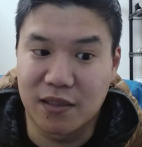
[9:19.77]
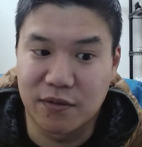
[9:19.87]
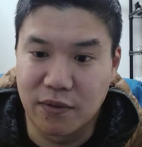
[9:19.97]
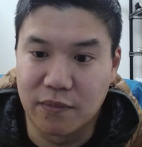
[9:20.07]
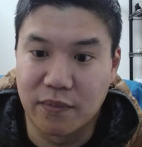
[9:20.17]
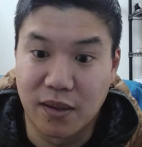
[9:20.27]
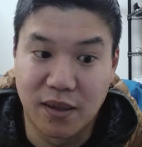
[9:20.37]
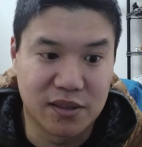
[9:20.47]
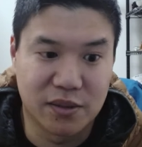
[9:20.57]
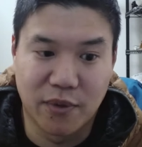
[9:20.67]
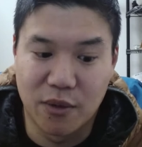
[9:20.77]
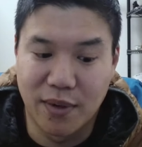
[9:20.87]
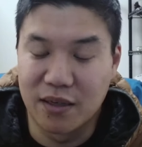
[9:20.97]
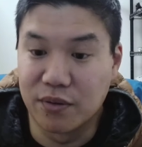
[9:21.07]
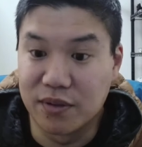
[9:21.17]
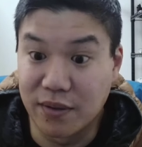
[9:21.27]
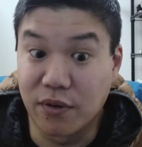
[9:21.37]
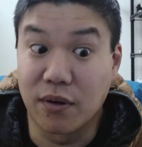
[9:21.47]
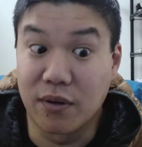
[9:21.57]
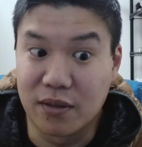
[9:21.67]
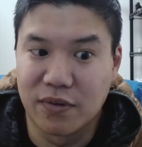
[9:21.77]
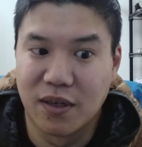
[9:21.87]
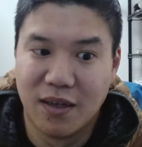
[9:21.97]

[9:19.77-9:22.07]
from a small brand no one's ever heard of.